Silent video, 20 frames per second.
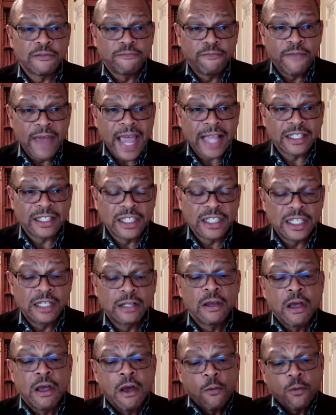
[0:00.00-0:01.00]

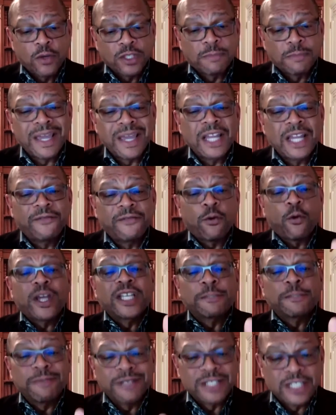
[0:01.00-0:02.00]
vaccine was made for a
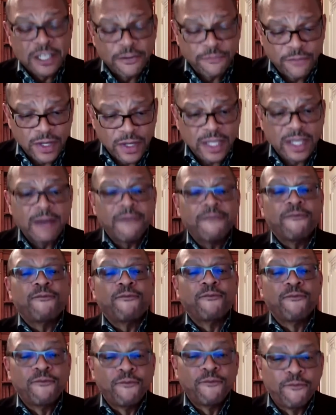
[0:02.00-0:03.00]
specific
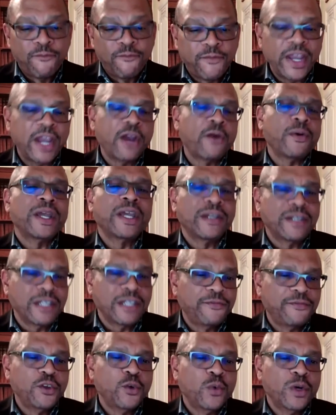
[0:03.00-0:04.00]
variant,
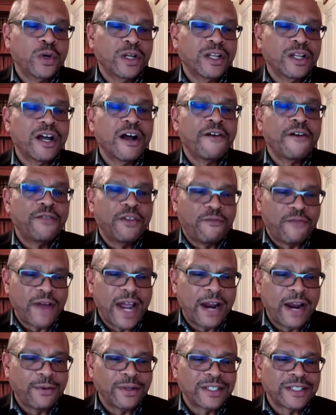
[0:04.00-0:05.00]
if you will, of the
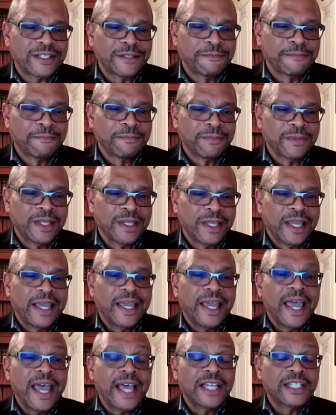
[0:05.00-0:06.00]
virus.
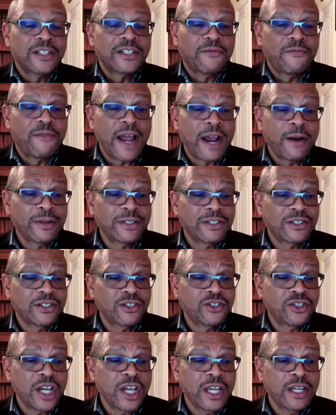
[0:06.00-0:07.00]
As the viruses
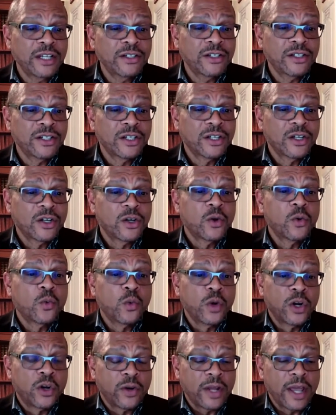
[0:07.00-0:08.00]
change,
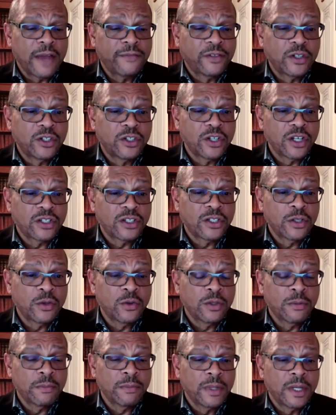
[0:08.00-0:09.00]
we're going to have to adjust to
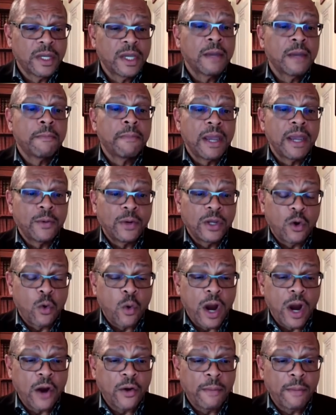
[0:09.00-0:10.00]
them. May
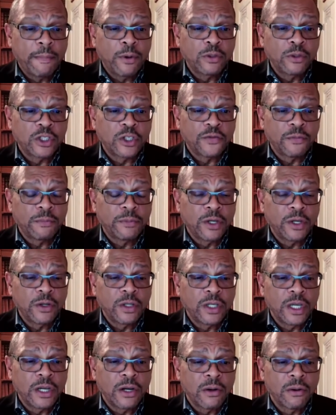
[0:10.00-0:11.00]
require a booster from year to
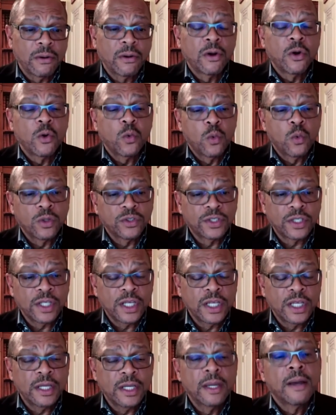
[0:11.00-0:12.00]
year. We'll
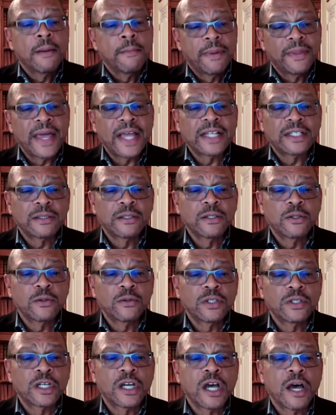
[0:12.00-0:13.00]
see. But that's
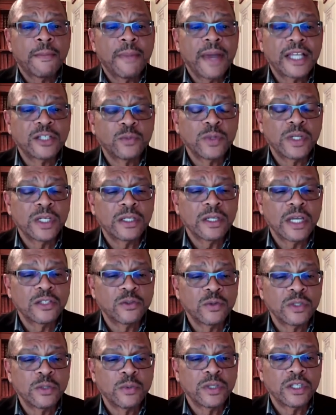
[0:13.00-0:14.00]
news to come as we
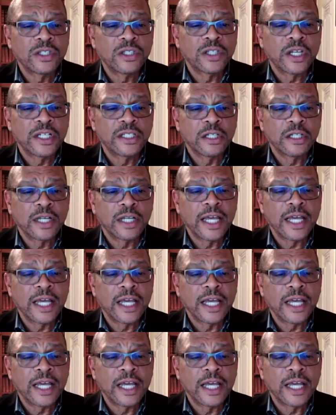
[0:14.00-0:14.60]
see what the studies look